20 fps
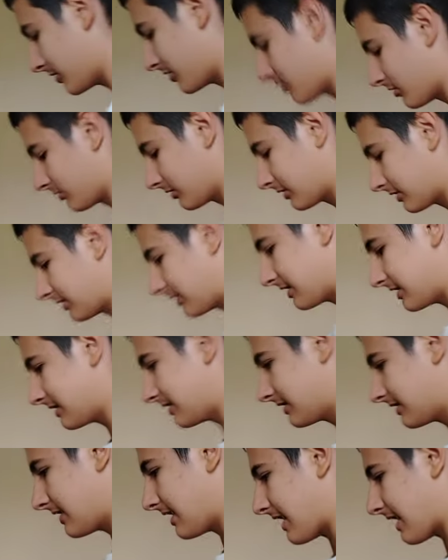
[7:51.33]
don't
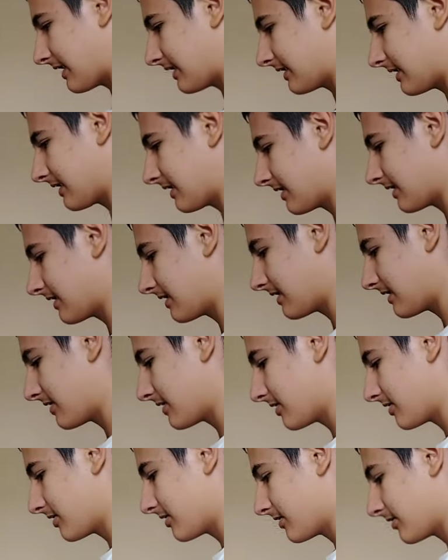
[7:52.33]
need that.
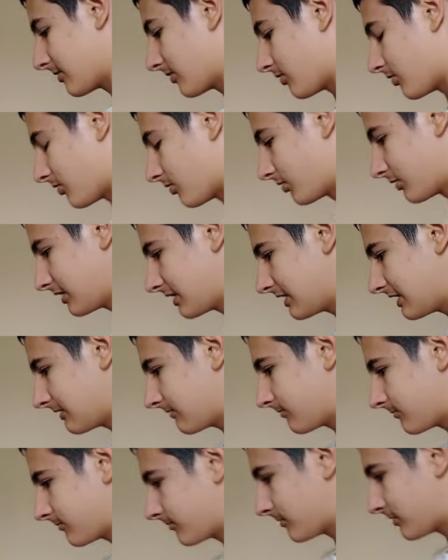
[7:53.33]
Only
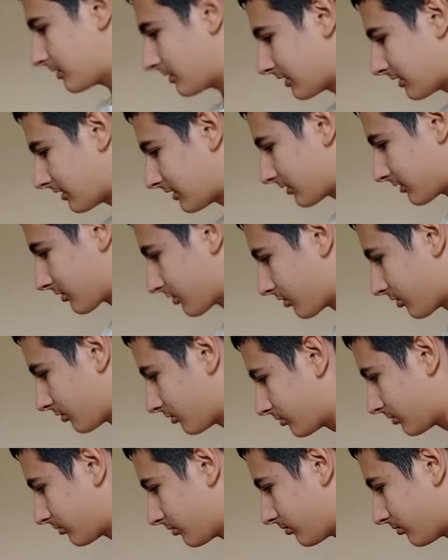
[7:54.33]
if we are
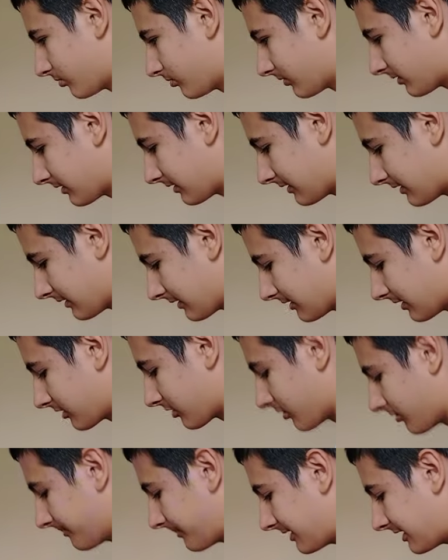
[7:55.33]
close to a
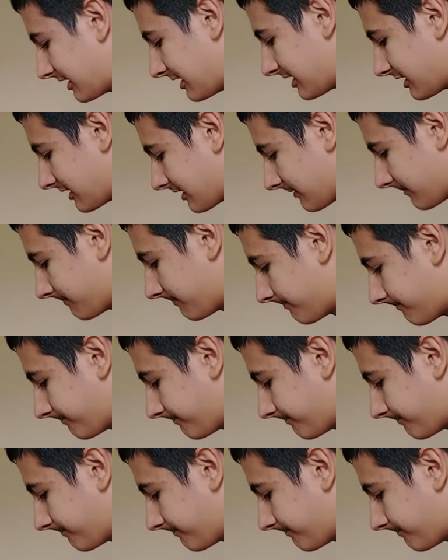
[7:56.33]
competition.